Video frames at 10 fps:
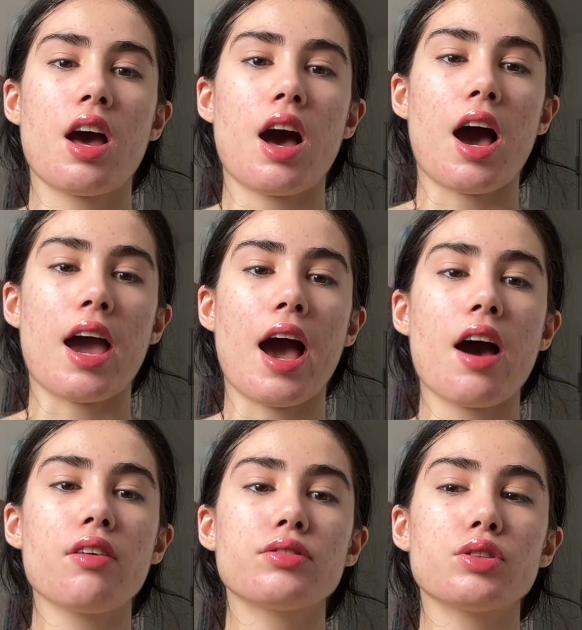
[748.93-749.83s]
I
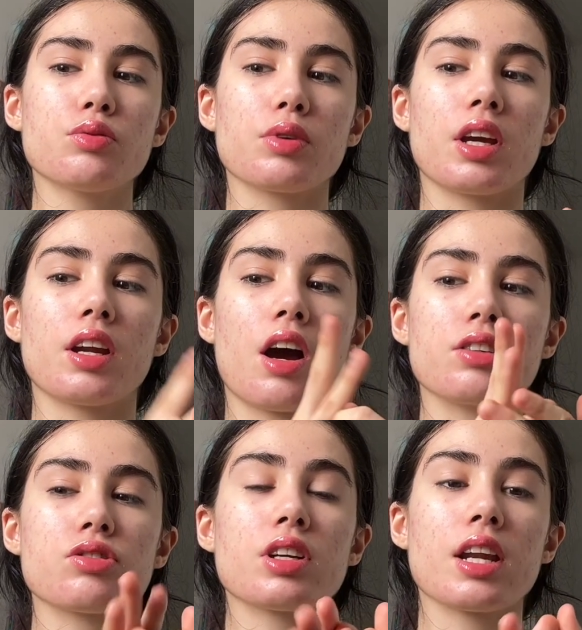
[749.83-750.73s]
have to read
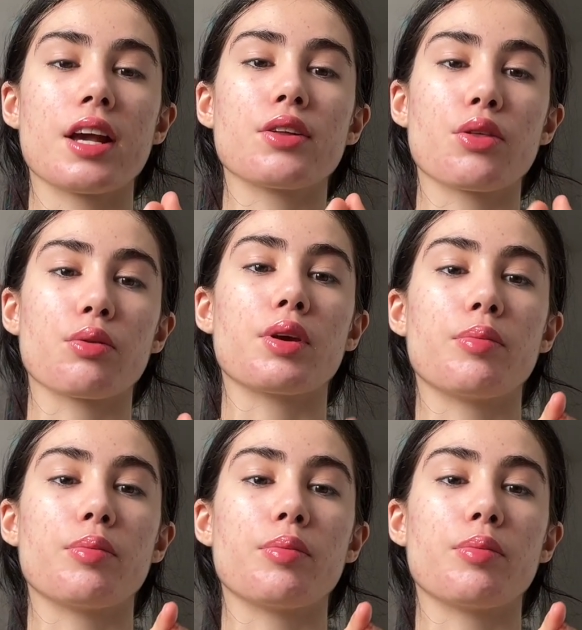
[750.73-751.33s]
183